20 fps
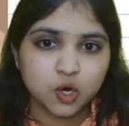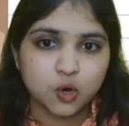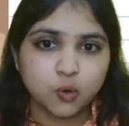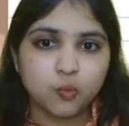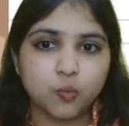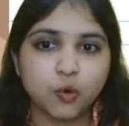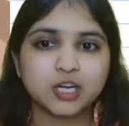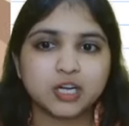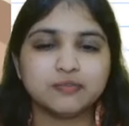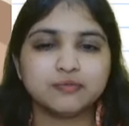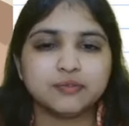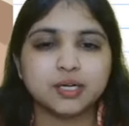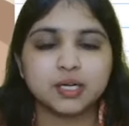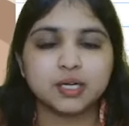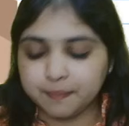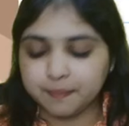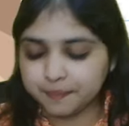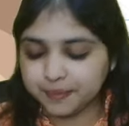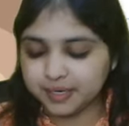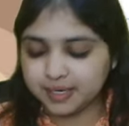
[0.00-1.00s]
What if the
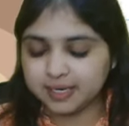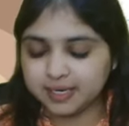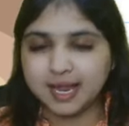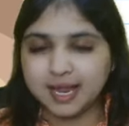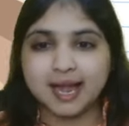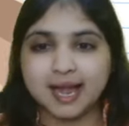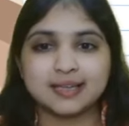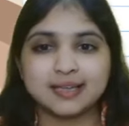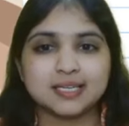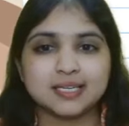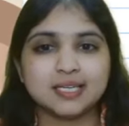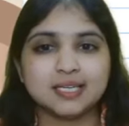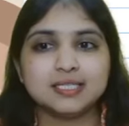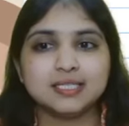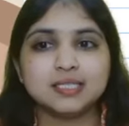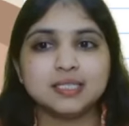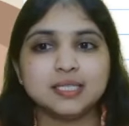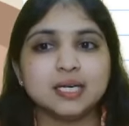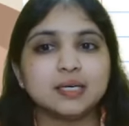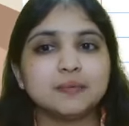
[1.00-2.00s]
company has any
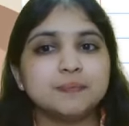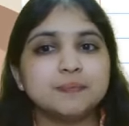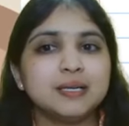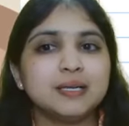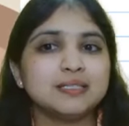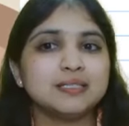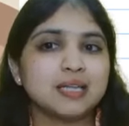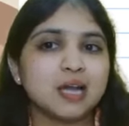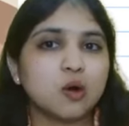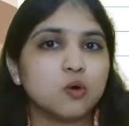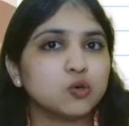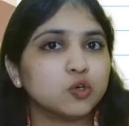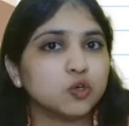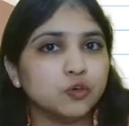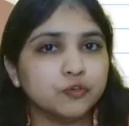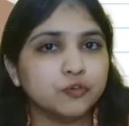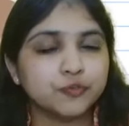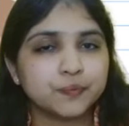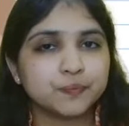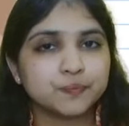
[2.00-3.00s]
surplus out
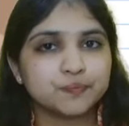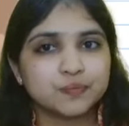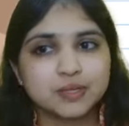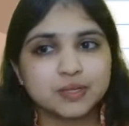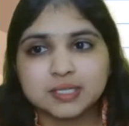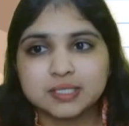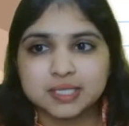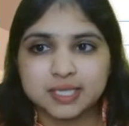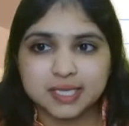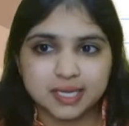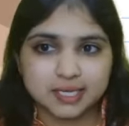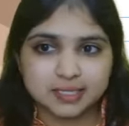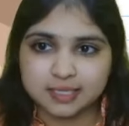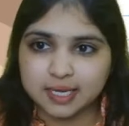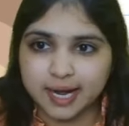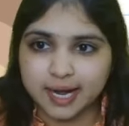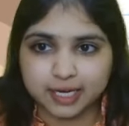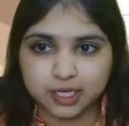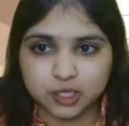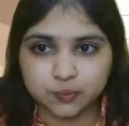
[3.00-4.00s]
of CSR
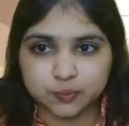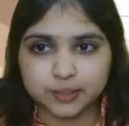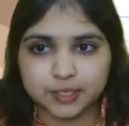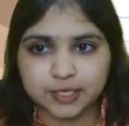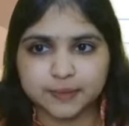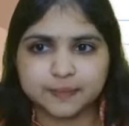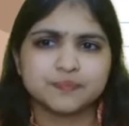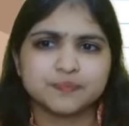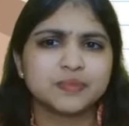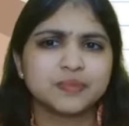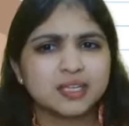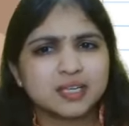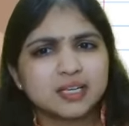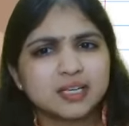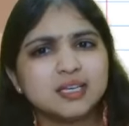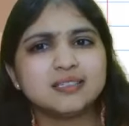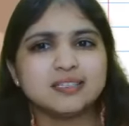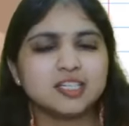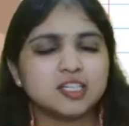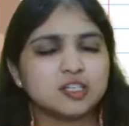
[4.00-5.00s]
activity?
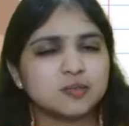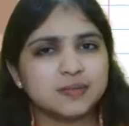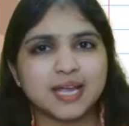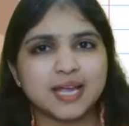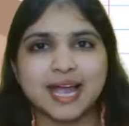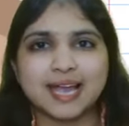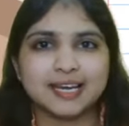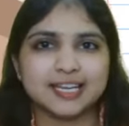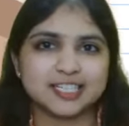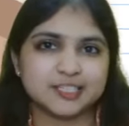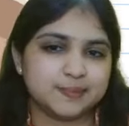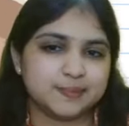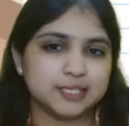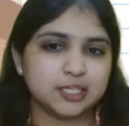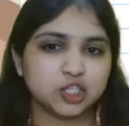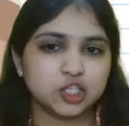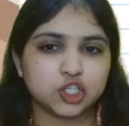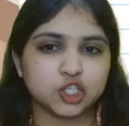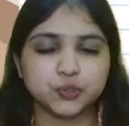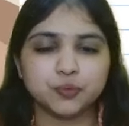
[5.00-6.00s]
Listen to me, I'll explain
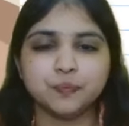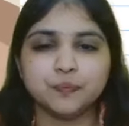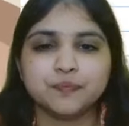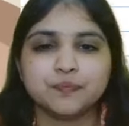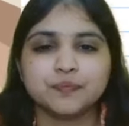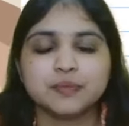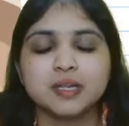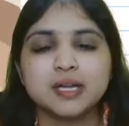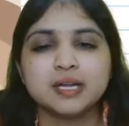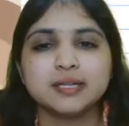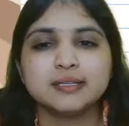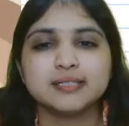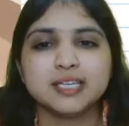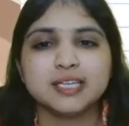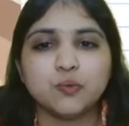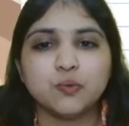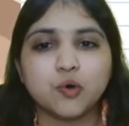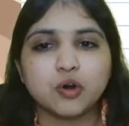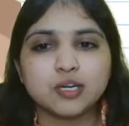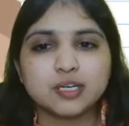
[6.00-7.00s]
it to you. See,
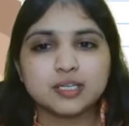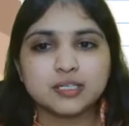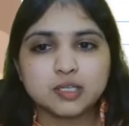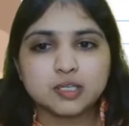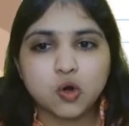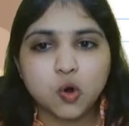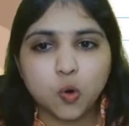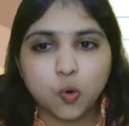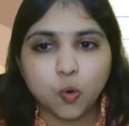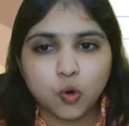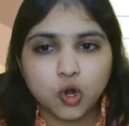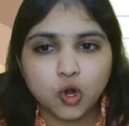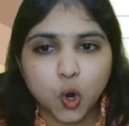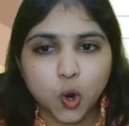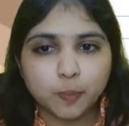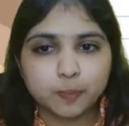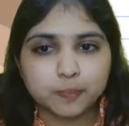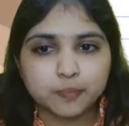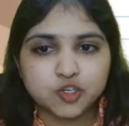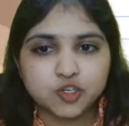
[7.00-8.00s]
what is the whole
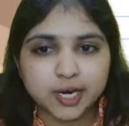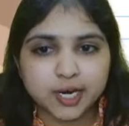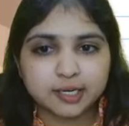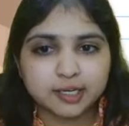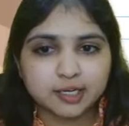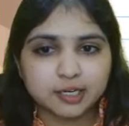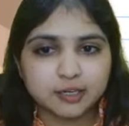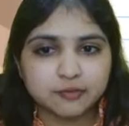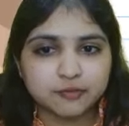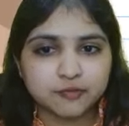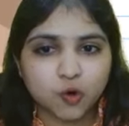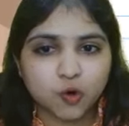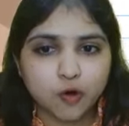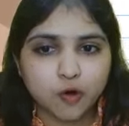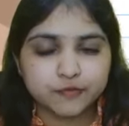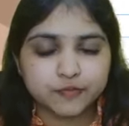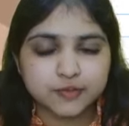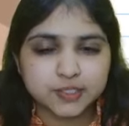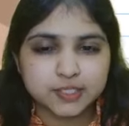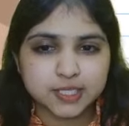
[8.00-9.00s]
objective of
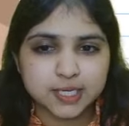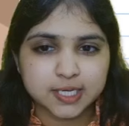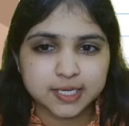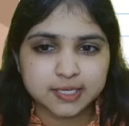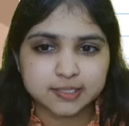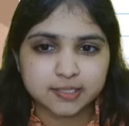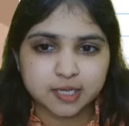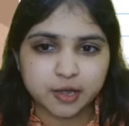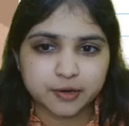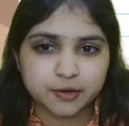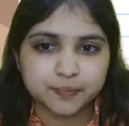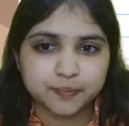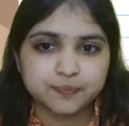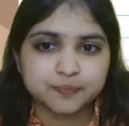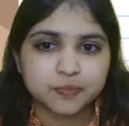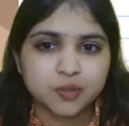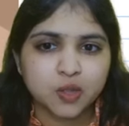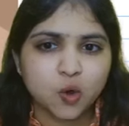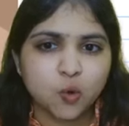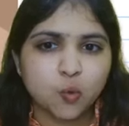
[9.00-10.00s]
CSR?
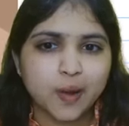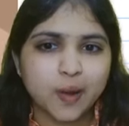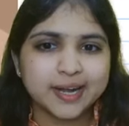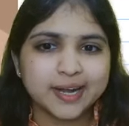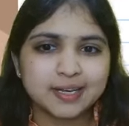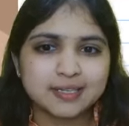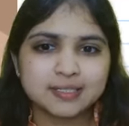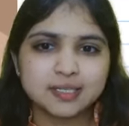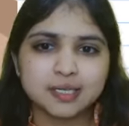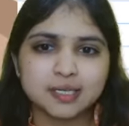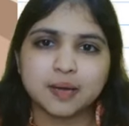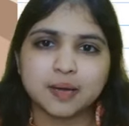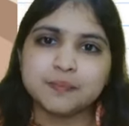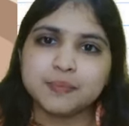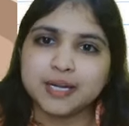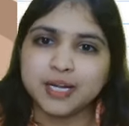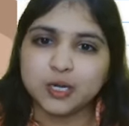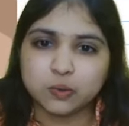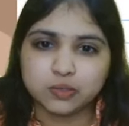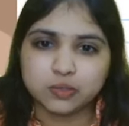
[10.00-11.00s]
Why does a
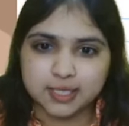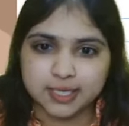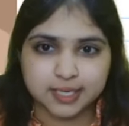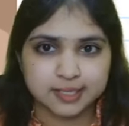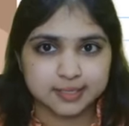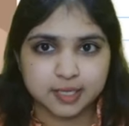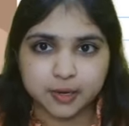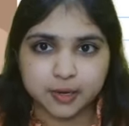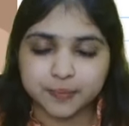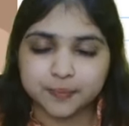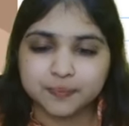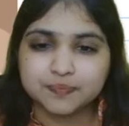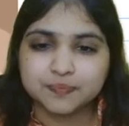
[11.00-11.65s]
company do CSR?